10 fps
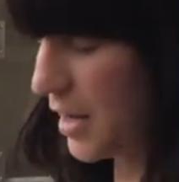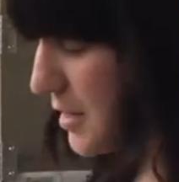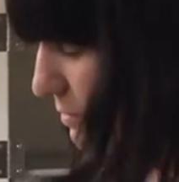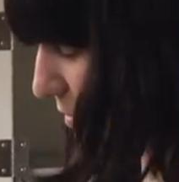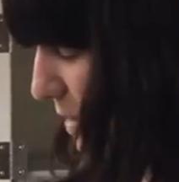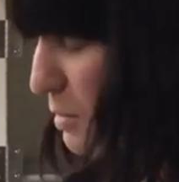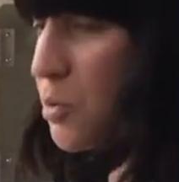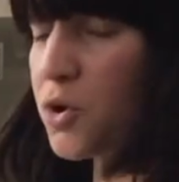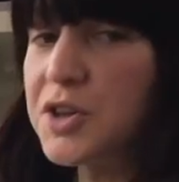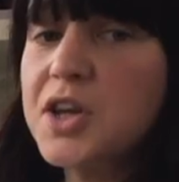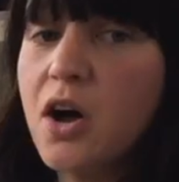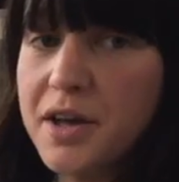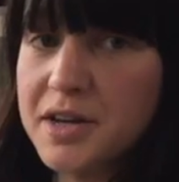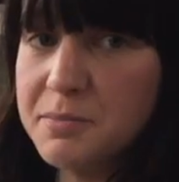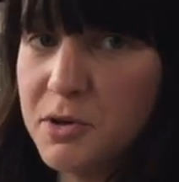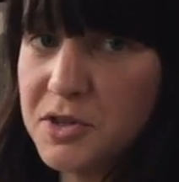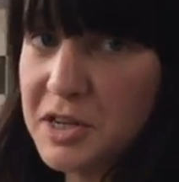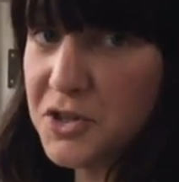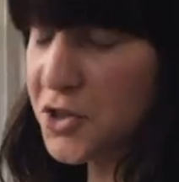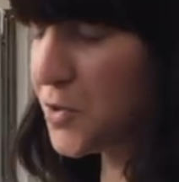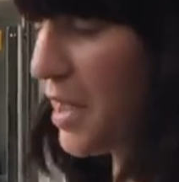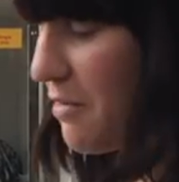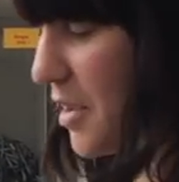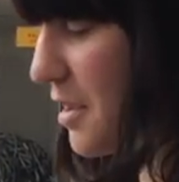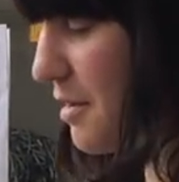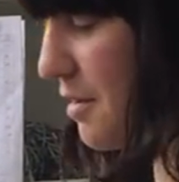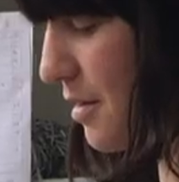and has in fact been put on a diet because it is too heavy.